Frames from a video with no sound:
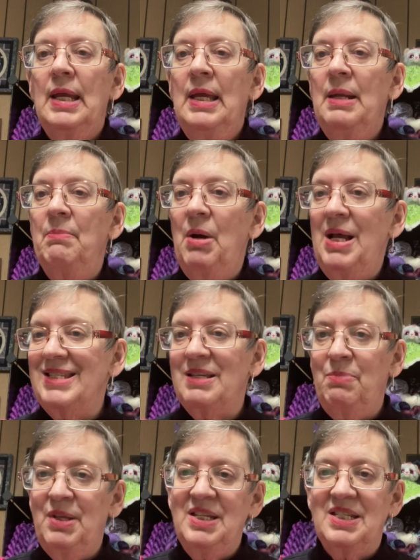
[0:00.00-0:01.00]
and
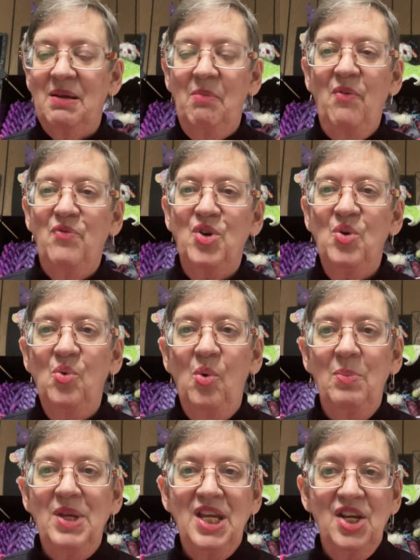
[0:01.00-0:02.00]
possibly some of you will
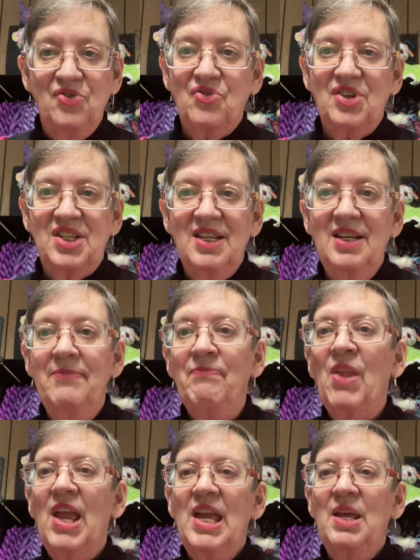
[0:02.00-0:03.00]
be interested
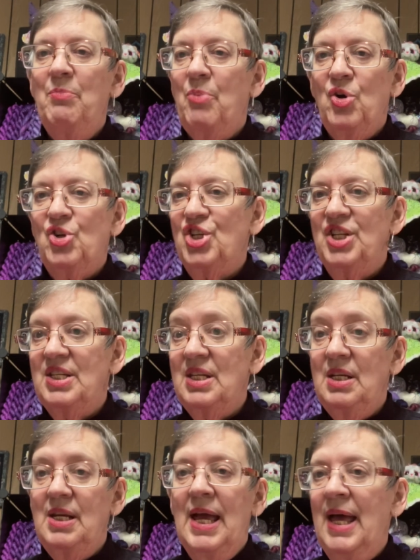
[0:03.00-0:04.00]
in
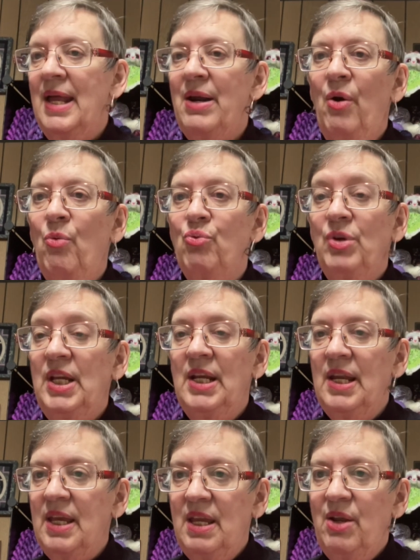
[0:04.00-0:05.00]
purchasing at a
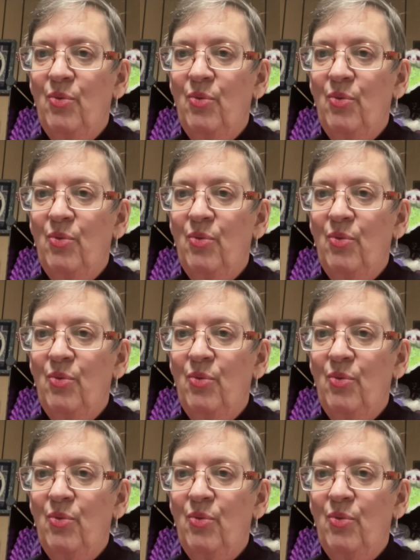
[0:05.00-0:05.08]
really,